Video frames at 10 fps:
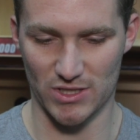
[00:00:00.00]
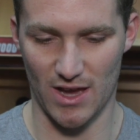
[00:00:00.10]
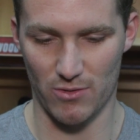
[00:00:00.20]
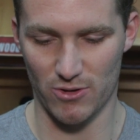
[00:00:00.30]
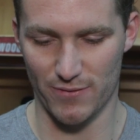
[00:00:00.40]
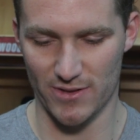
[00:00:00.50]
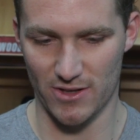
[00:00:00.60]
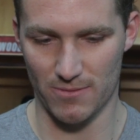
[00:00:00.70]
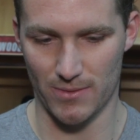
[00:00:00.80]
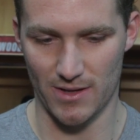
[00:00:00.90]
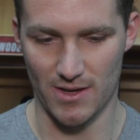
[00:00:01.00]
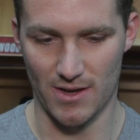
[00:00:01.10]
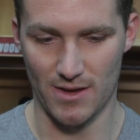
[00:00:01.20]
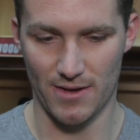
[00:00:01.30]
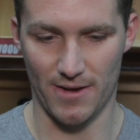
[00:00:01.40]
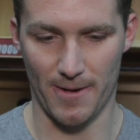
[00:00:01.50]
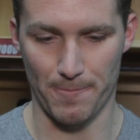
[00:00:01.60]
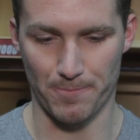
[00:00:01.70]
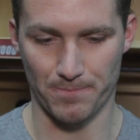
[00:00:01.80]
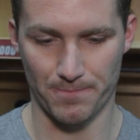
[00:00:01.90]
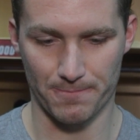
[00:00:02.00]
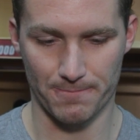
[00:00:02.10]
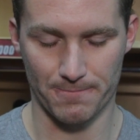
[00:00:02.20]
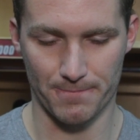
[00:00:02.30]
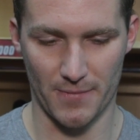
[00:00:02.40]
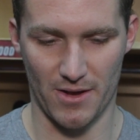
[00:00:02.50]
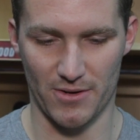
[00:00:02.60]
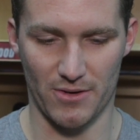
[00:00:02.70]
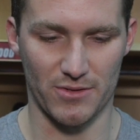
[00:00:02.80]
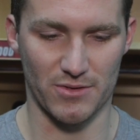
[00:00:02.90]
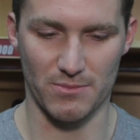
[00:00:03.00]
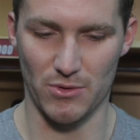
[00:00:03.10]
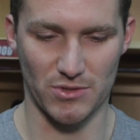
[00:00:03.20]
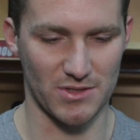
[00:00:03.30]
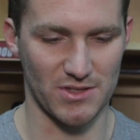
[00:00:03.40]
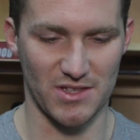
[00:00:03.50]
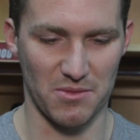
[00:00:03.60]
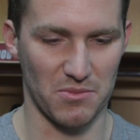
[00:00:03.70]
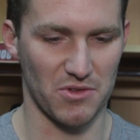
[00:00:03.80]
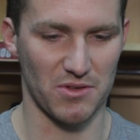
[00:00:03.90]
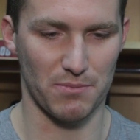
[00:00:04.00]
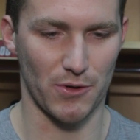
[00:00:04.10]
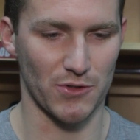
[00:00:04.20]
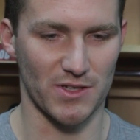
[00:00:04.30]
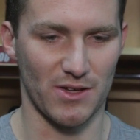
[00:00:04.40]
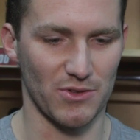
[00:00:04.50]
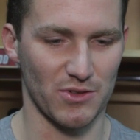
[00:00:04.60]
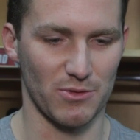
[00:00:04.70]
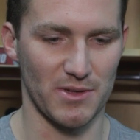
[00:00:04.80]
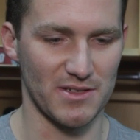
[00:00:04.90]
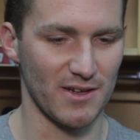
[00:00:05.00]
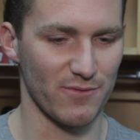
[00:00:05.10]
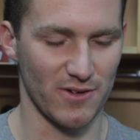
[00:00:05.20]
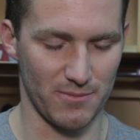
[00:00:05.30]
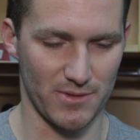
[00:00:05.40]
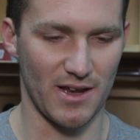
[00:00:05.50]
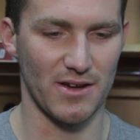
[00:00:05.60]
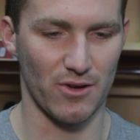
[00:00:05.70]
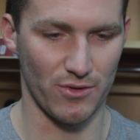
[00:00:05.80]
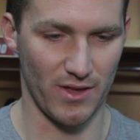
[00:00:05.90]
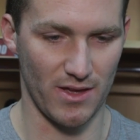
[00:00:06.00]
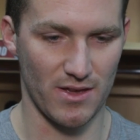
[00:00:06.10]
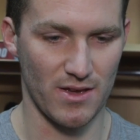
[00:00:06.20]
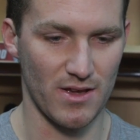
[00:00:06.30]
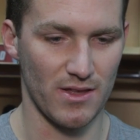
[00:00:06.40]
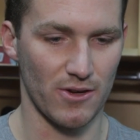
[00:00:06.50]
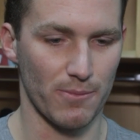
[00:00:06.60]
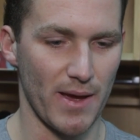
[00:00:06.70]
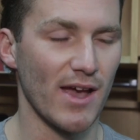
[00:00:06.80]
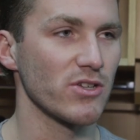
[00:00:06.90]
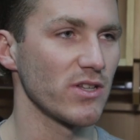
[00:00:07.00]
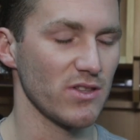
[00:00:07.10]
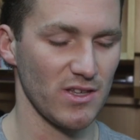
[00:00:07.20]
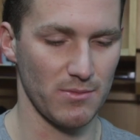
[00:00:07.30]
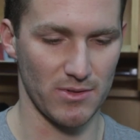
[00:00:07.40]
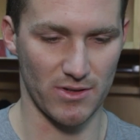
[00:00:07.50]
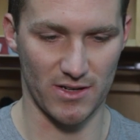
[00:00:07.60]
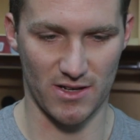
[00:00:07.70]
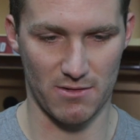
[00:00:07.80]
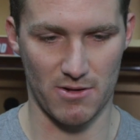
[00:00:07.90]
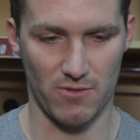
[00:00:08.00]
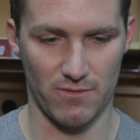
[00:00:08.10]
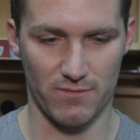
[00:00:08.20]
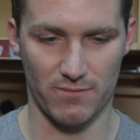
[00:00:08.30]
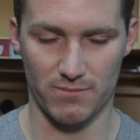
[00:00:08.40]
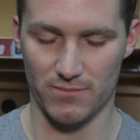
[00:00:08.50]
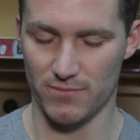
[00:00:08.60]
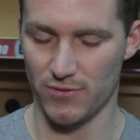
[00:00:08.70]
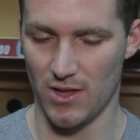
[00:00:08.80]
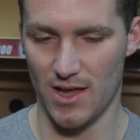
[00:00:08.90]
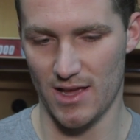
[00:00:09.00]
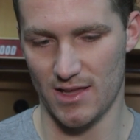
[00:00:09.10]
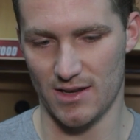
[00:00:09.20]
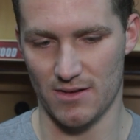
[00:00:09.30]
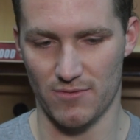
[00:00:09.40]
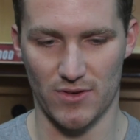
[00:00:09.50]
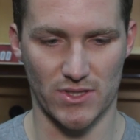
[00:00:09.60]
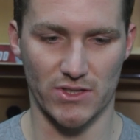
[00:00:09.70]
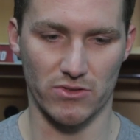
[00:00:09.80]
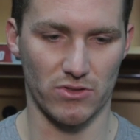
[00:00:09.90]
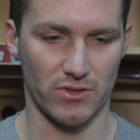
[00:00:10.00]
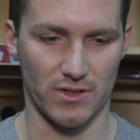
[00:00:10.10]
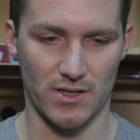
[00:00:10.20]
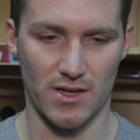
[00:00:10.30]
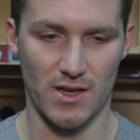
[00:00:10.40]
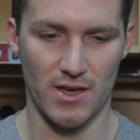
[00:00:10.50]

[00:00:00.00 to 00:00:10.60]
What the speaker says: sour over there, but I don't know. Most of the team's personnel is a little bit different, but I know that they're a passionate team and they're going to come out flying and physical and